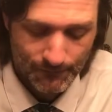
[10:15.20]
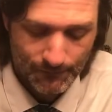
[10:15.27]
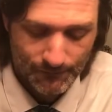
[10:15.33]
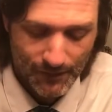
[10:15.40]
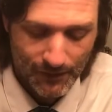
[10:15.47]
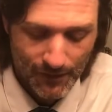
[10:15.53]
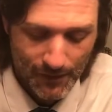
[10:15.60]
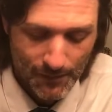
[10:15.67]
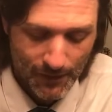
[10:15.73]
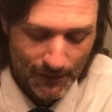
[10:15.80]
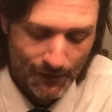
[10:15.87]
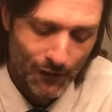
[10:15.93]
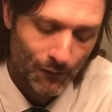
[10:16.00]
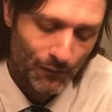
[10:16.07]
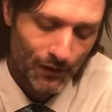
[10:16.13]
Simmons
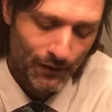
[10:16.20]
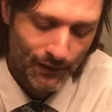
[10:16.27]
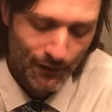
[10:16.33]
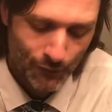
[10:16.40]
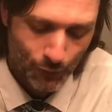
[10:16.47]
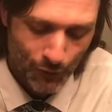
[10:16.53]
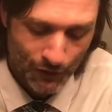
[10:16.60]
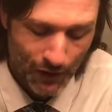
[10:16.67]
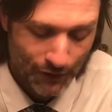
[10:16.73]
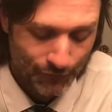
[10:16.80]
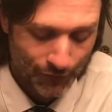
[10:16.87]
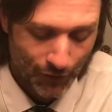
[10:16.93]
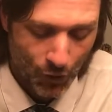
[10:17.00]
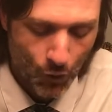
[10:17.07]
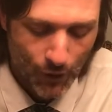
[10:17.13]
here, well, he's worked on it for
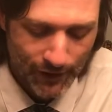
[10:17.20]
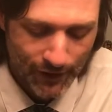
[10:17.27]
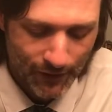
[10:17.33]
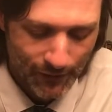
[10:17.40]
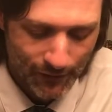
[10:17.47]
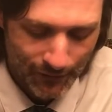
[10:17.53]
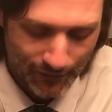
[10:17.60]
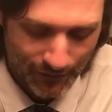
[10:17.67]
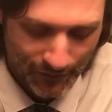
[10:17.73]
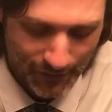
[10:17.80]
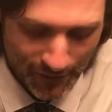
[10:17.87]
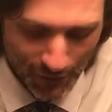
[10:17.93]
20 years, and